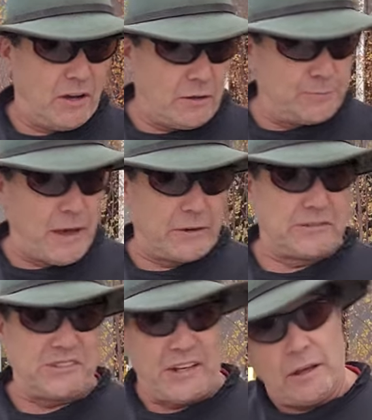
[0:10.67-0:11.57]
all better
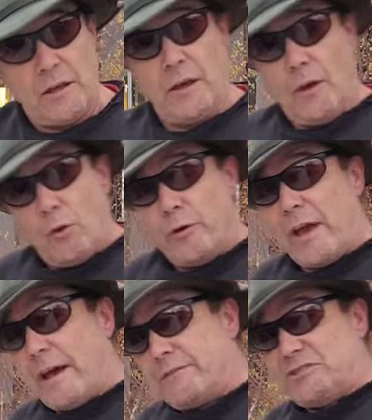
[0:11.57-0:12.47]
see who
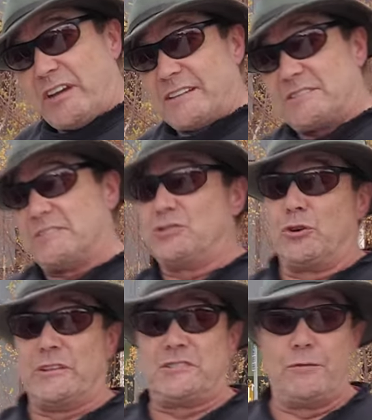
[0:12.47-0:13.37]
you have a chance and
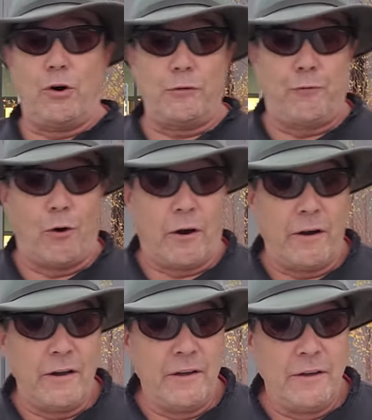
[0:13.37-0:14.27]
choice to vote for.
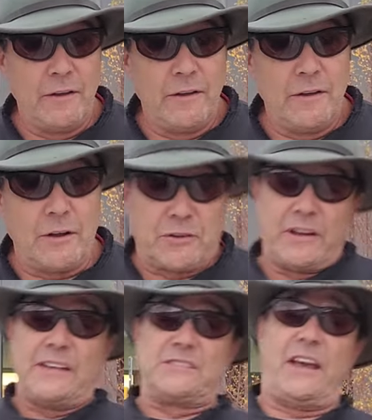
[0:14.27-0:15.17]
Now,
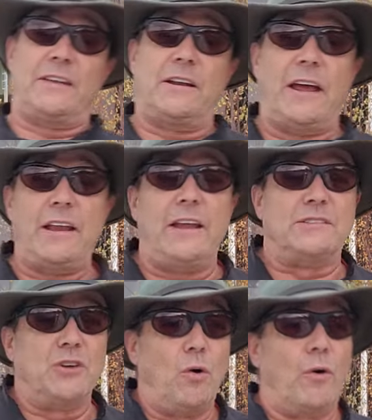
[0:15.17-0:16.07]
today's candidate
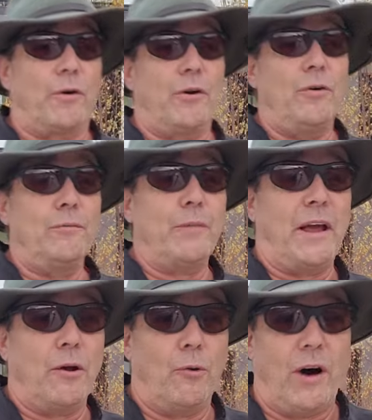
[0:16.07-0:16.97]
is Orono
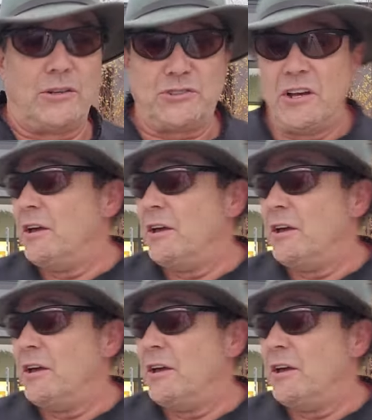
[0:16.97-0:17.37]
Mayor Walsh.